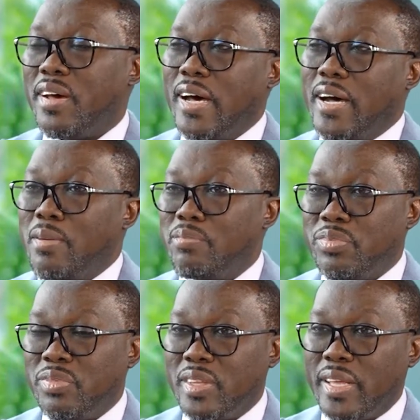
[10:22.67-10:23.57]

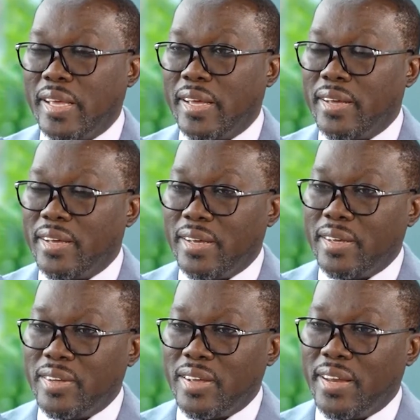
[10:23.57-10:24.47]
And
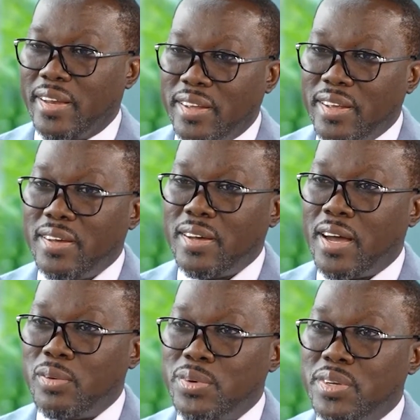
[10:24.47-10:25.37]
here
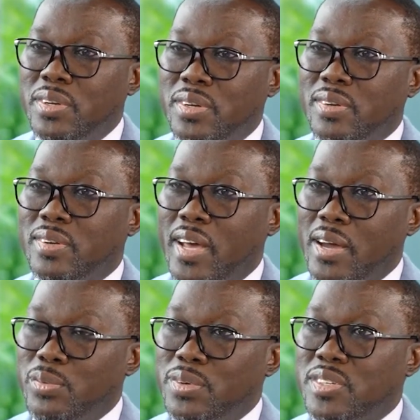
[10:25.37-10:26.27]
I
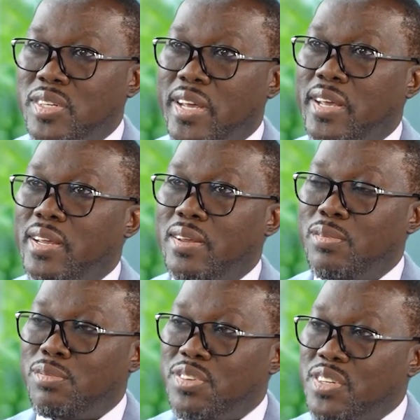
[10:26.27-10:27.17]
would say
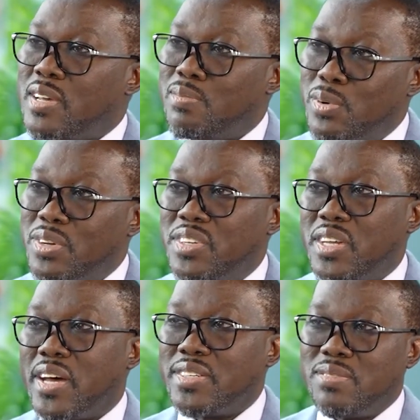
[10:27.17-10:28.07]
fiscal policy
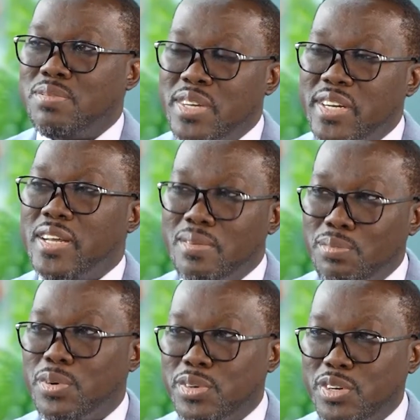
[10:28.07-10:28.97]
has a very
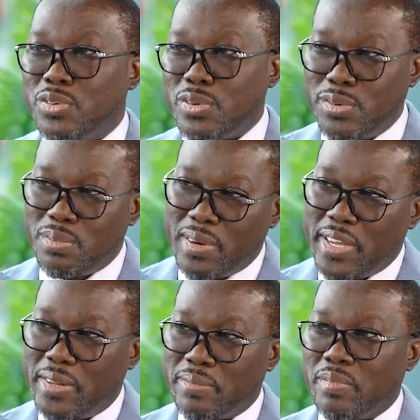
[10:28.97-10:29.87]
important role to play